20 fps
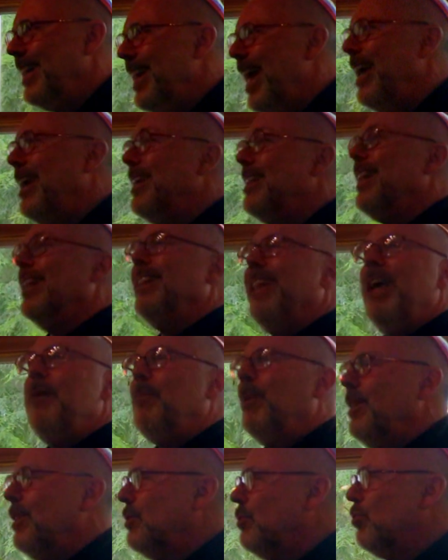naked, the
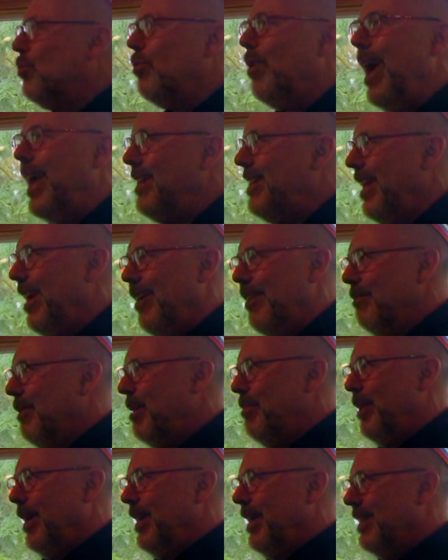label is right there on
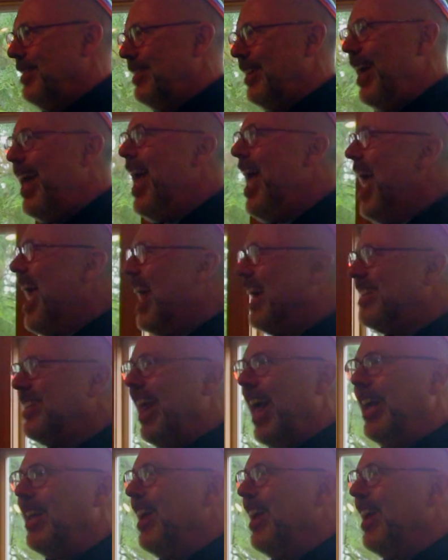my penis. Yeah. It's like,